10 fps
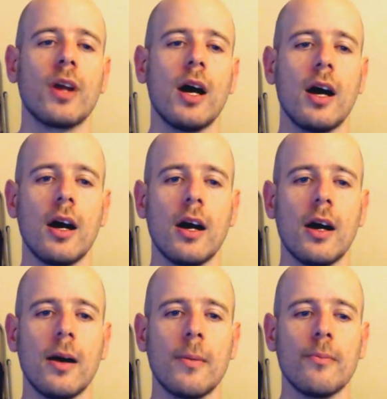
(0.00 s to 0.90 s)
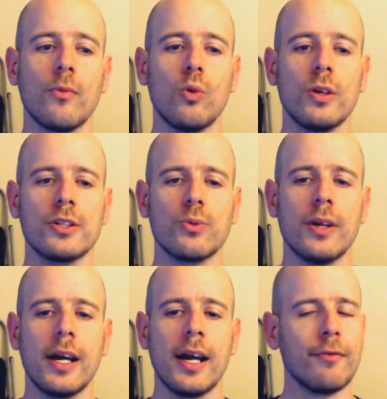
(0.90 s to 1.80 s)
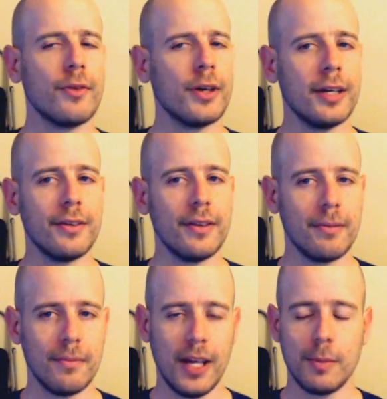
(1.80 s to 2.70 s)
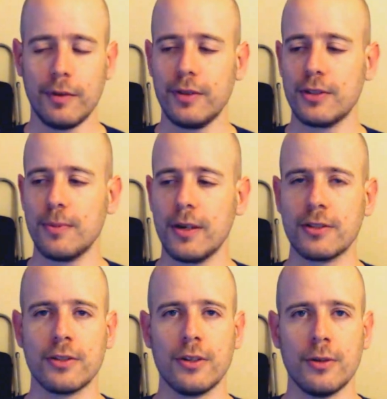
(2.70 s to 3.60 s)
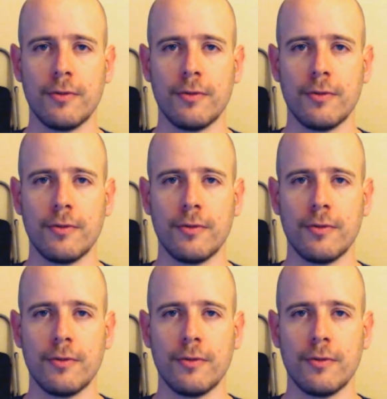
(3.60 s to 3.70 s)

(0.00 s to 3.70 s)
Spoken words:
was when I forgot the name of this monster.